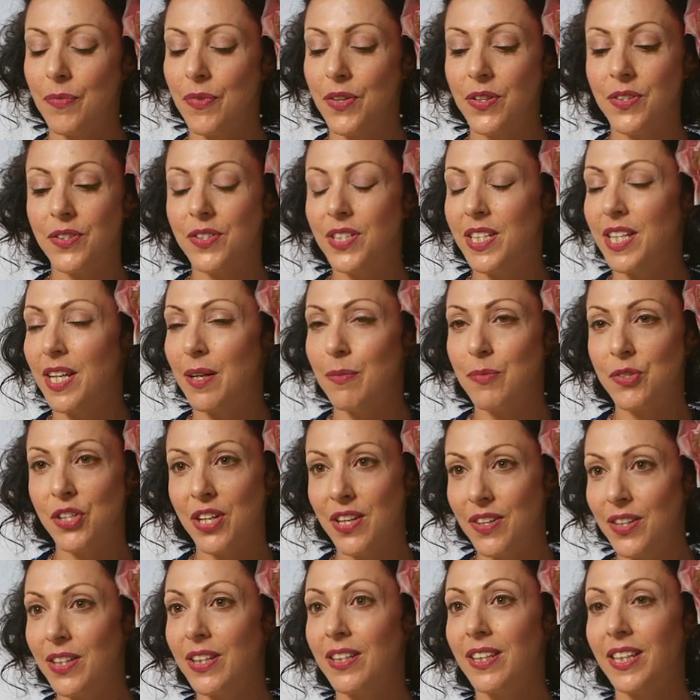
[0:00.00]
the
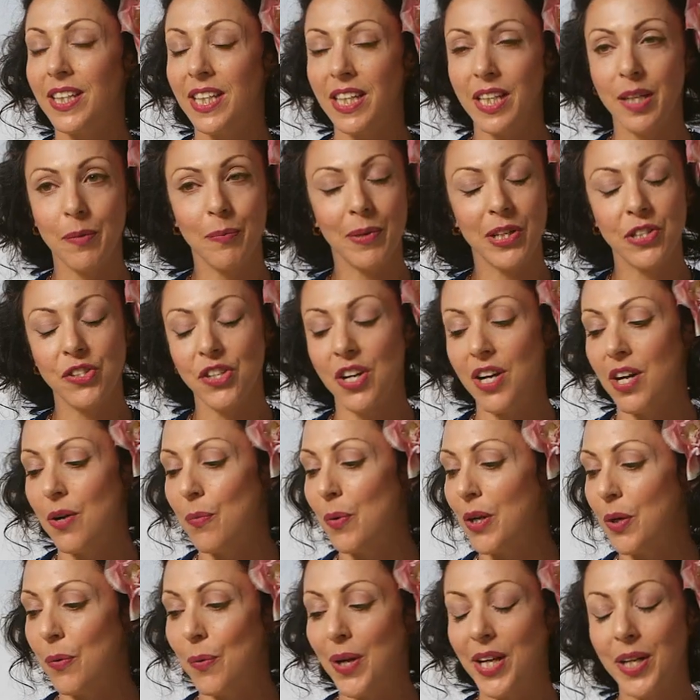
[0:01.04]
TMJ, the clicking in my jaw
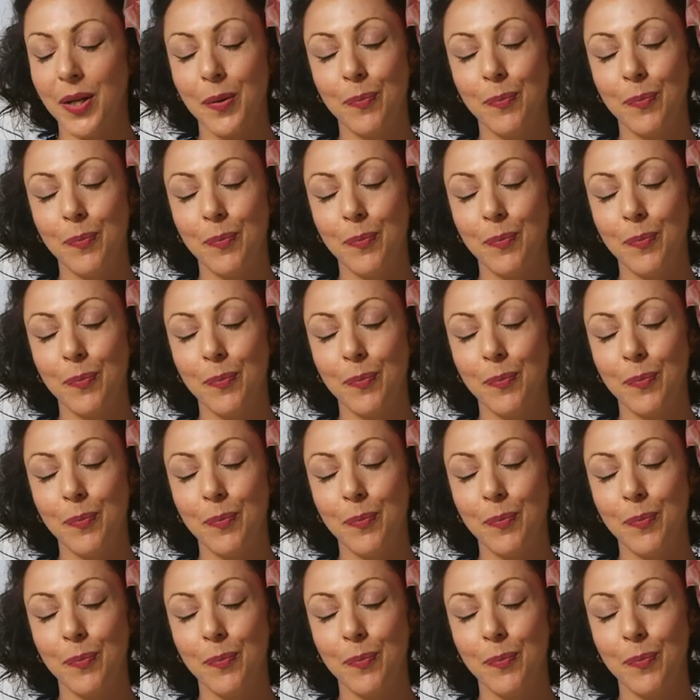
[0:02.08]
went away